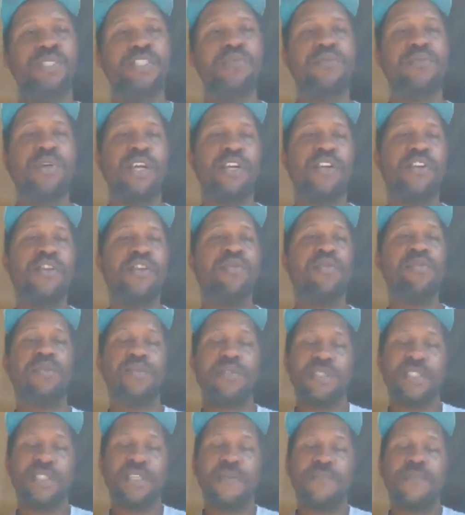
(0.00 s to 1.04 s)
just want to
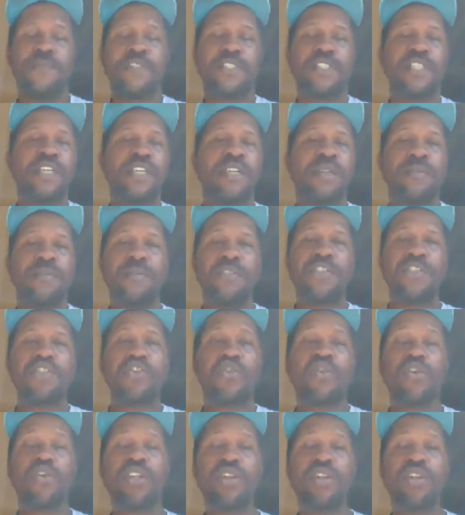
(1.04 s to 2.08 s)
do sub for sub,
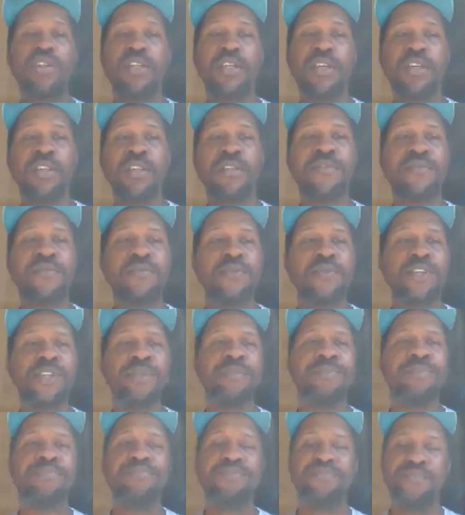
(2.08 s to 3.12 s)
show a little love for,
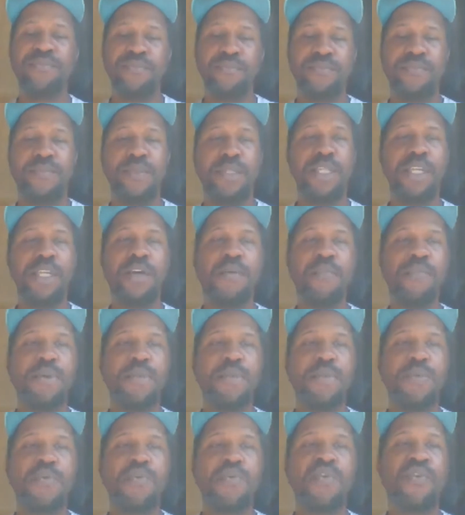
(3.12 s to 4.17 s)
you know,
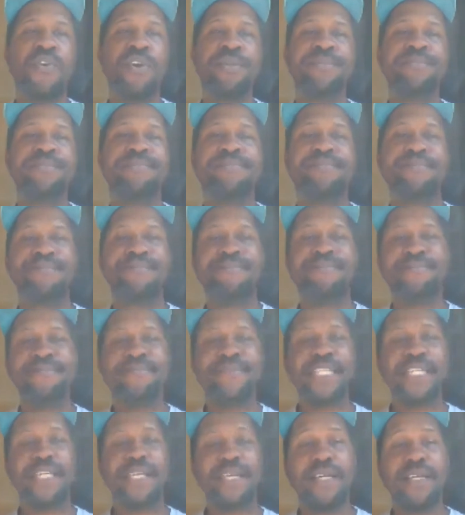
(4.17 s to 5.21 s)
people growing.
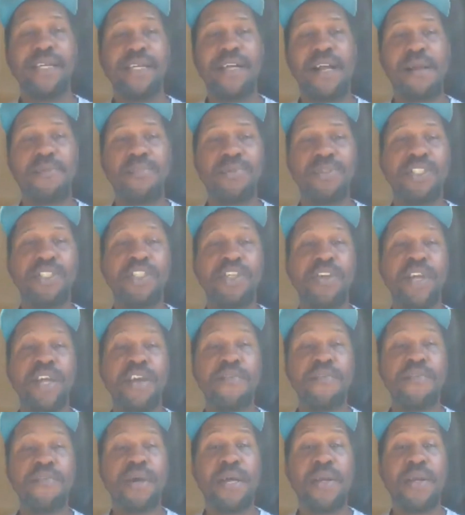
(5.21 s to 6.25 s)
Pretty sure
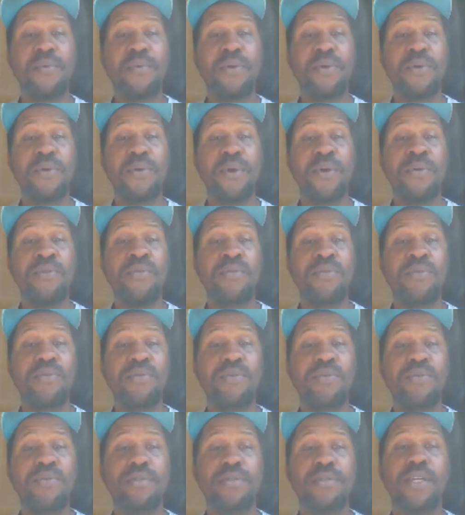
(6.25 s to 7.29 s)
everybody want to grow,
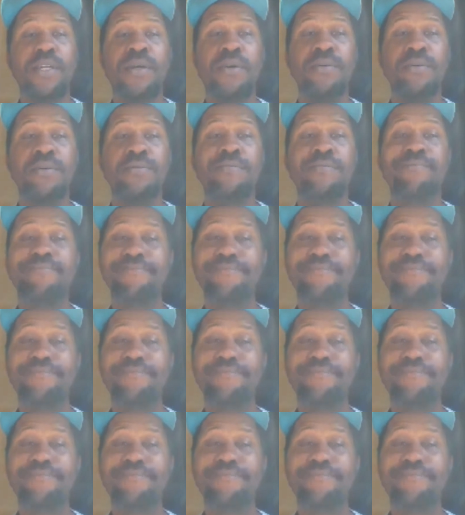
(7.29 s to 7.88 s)
so